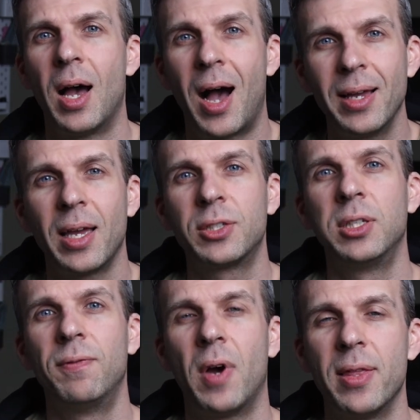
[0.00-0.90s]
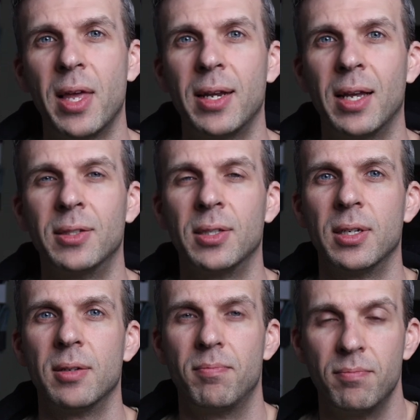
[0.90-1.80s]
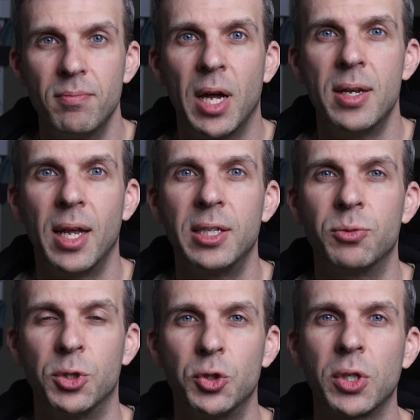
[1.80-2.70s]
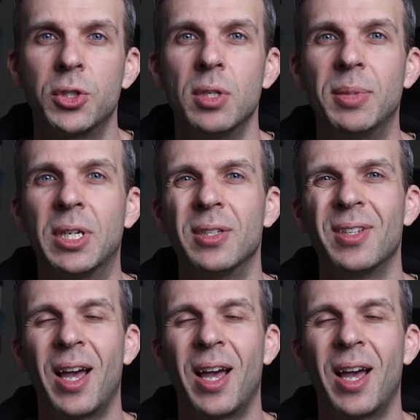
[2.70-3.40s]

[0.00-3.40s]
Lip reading: I actually find that as a nice restriction because